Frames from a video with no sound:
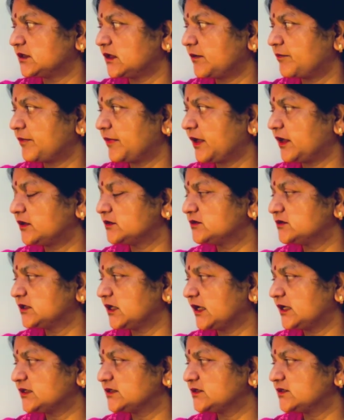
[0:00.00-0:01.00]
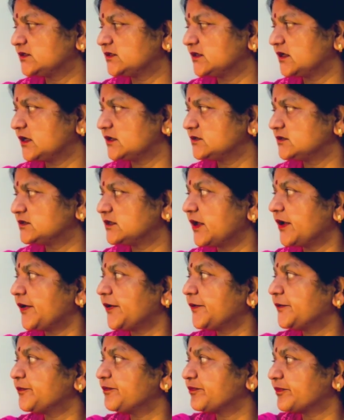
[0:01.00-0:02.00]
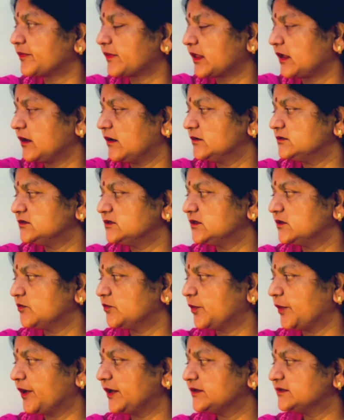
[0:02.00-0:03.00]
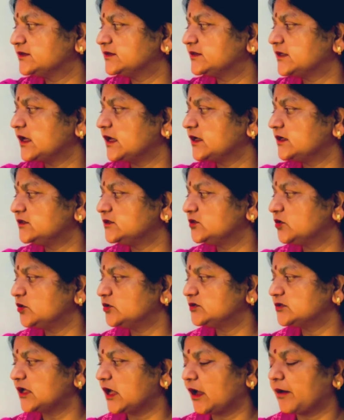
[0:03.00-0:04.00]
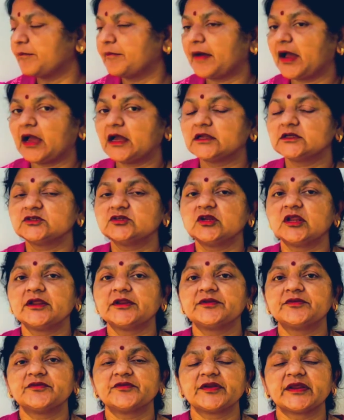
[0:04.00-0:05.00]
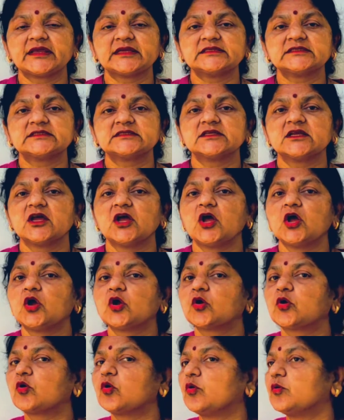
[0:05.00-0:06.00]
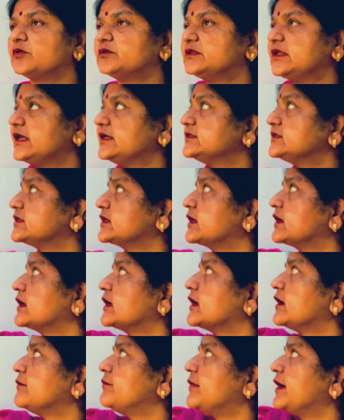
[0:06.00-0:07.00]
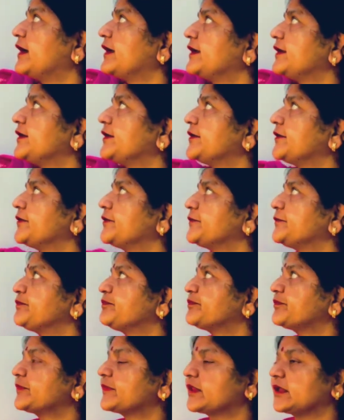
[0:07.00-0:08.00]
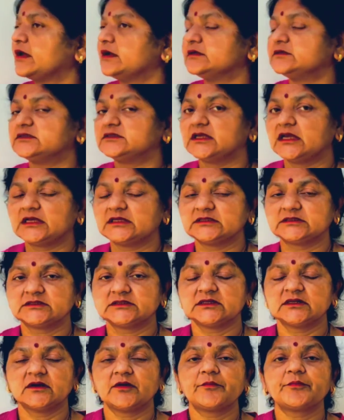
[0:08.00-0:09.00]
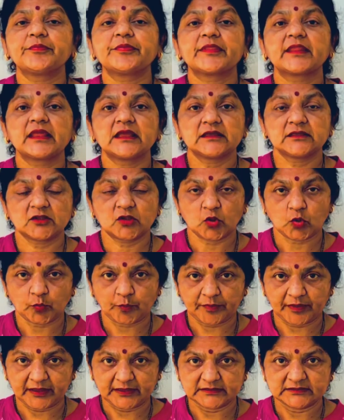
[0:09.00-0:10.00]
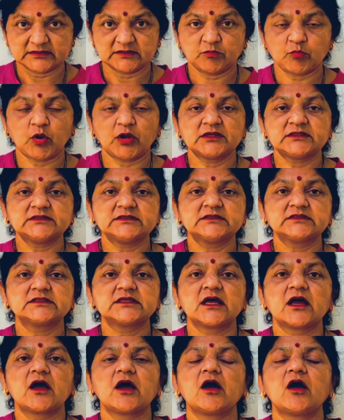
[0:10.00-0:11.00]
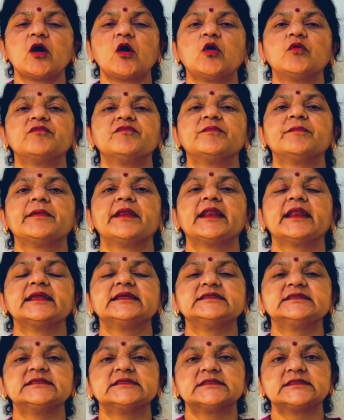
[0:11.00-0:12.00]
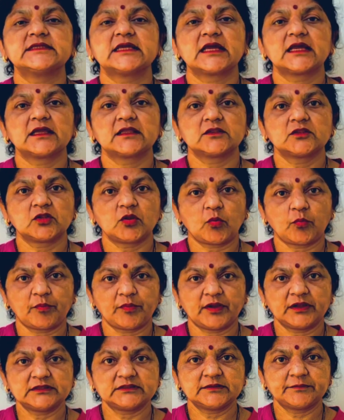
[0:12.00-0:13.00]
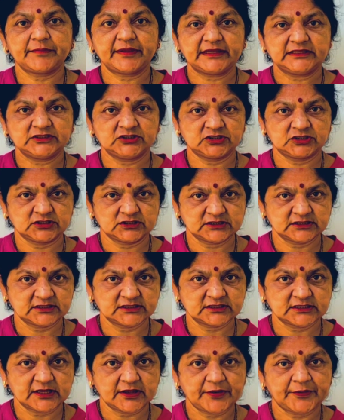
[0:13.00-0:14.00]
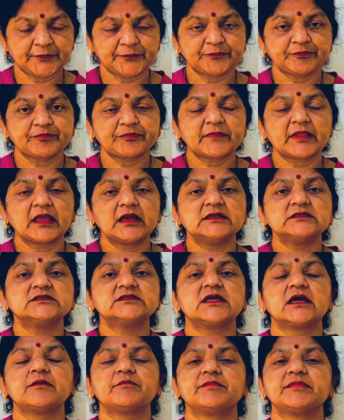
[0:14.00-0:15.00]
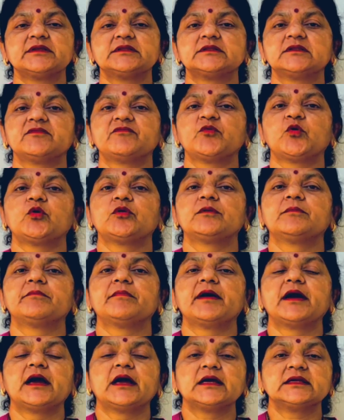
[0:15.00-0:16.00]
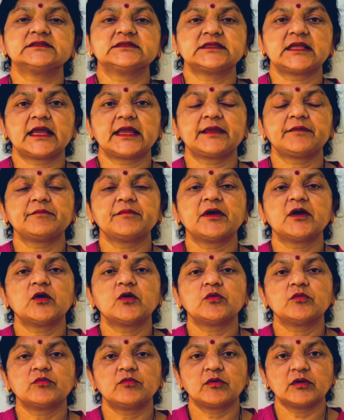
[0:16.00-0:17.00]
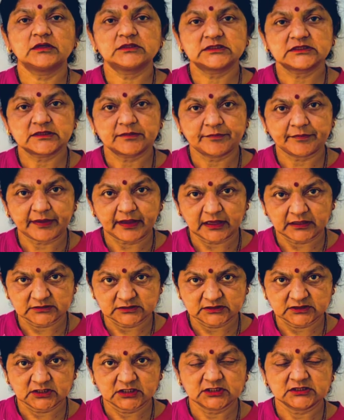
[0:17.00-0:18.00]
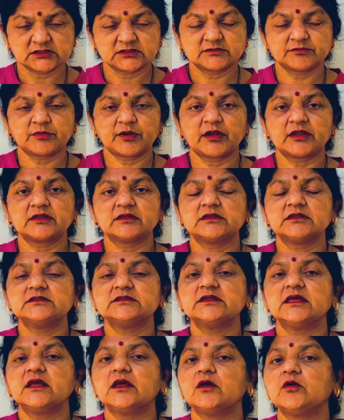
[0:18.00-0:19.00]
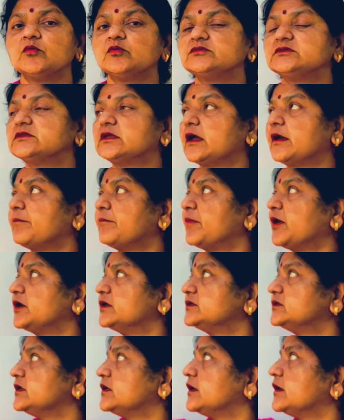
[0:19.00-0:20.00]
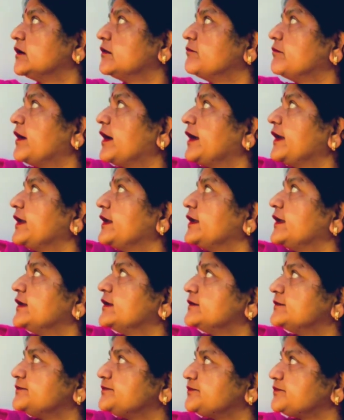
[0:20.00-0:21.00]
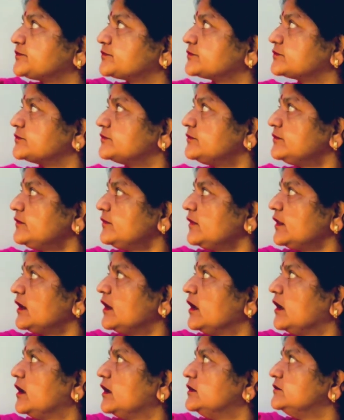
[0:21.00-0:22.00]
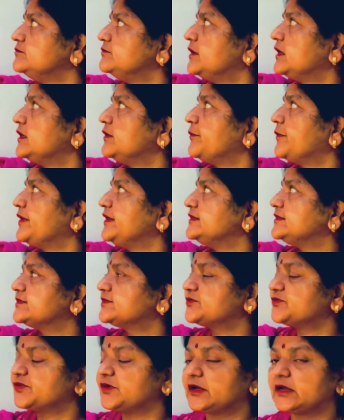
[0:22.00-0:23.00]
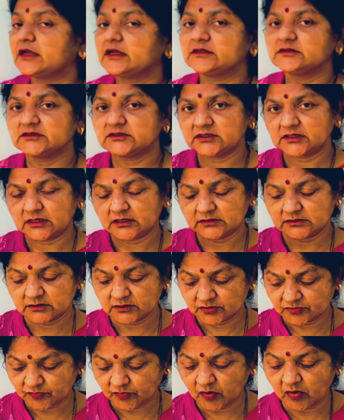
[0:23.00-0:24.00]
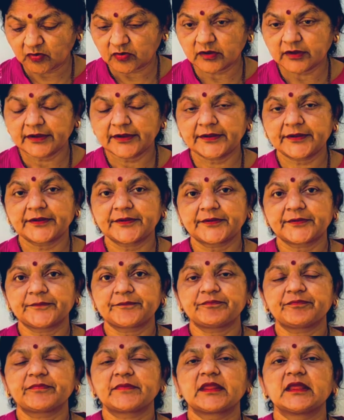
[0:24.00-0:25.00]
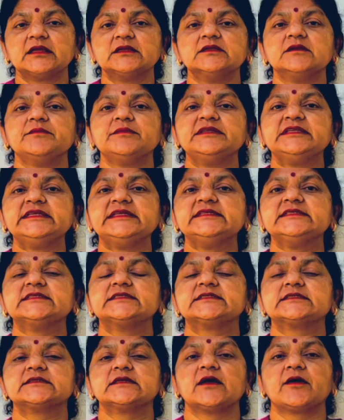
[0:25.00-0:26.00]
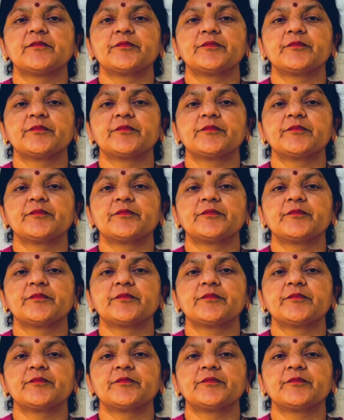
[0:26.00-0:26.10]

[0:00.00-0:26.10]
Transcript: In those days, the bread seller wore a particular dress known as kabai. So the narrator has given the importance of the bread in all occasion. The dress which they wore at that time of Portuguese rulers was called kabai. It was a single piece, long frock up to the knees.